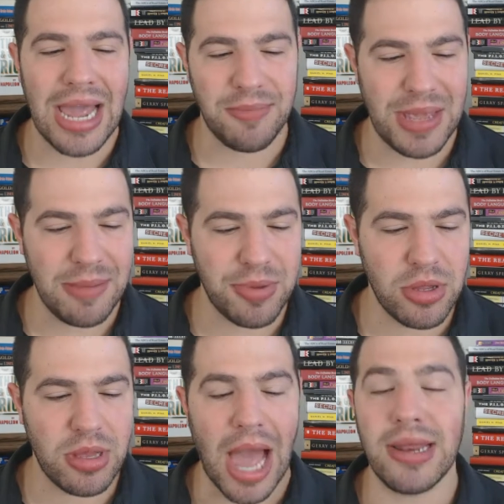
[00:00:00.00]
I had
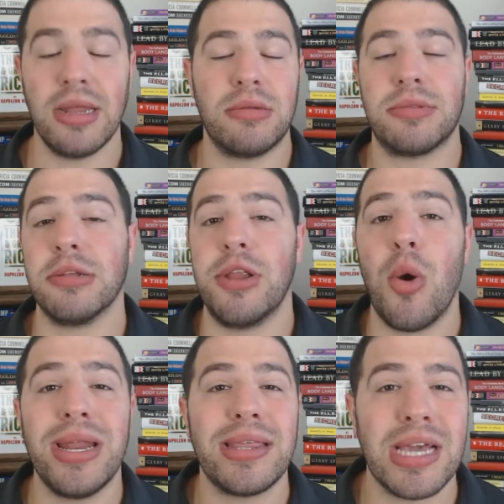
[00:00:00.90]
people, I didn't
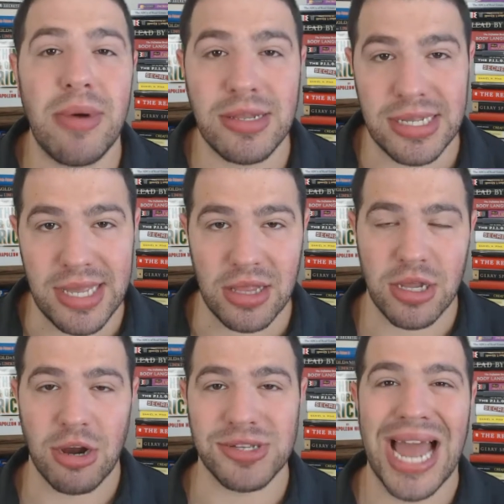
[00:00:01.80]
know anything about detailing
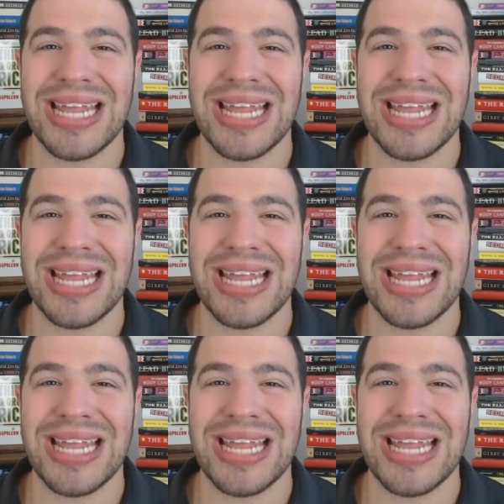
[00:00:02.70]
cars.